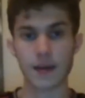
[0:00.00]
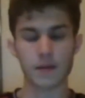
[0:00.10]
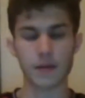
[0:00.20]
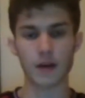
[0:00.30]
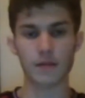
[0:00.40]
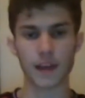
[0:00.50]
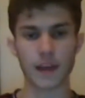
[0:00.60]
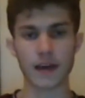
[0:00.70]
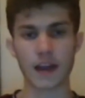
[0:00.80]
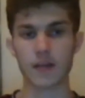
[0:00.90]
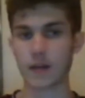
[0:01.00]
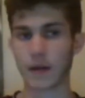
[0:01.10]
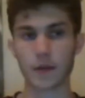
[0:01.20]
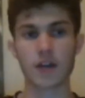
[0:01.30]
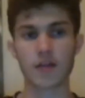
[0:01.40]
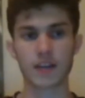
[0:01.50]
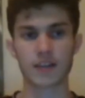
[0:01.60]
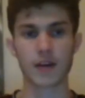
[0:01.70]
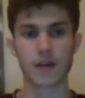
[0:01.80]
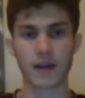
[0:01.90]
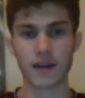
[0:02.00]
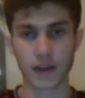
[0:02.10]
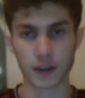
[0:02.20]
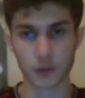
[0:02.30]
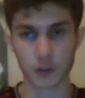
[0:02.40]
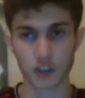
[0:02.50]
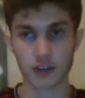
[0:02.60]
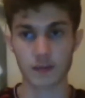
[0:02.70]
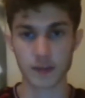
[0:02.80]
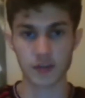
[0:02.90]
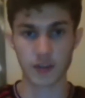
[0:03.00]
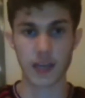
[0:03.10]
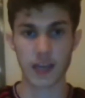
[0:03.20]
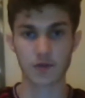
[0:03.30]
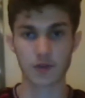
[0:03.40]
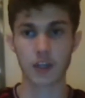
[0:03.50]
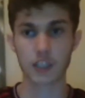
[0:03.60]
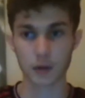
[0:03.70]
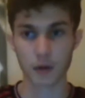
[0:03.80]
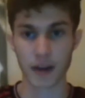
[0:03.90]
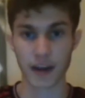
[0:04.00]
But, yeah, anyway, I'm going to end this video here. Thanks for watching. Speak to you on the next one. Come on, Man